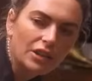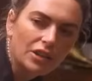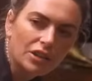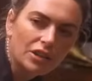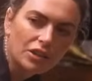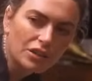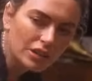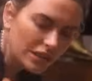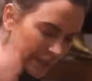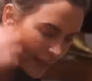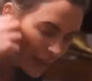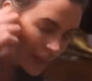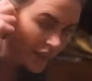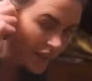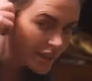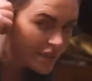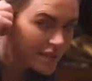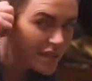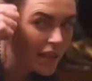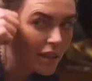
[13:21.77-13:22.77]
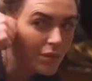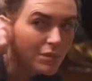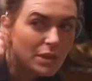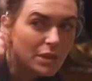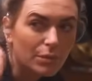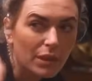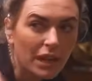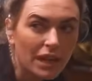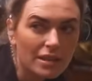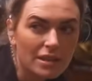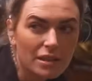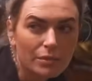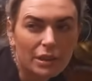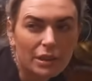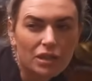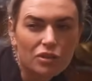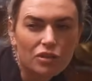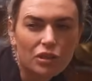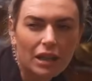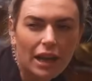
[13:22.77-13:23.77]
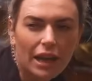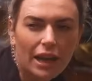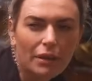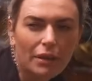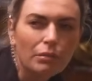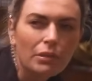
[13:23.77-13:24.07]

you call the galley and tell him to plate some extra lamb?